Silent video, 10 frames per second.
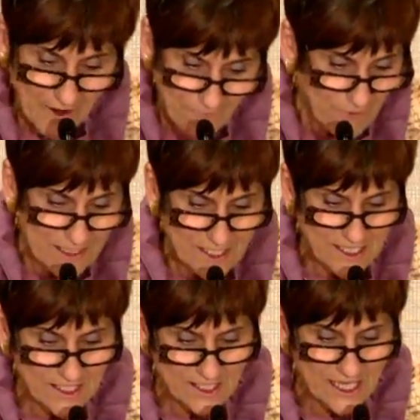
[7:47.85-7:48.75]
for
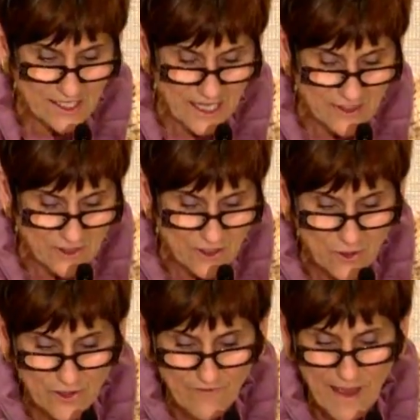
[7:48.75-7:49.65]
instance, the
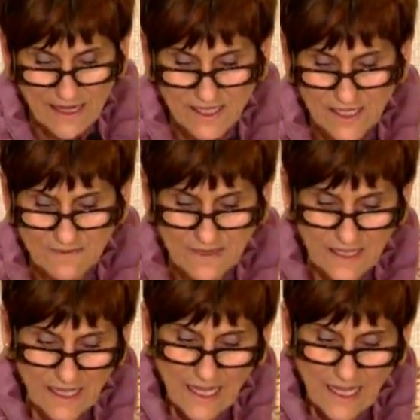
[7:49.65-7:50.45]
Institute of Medicine.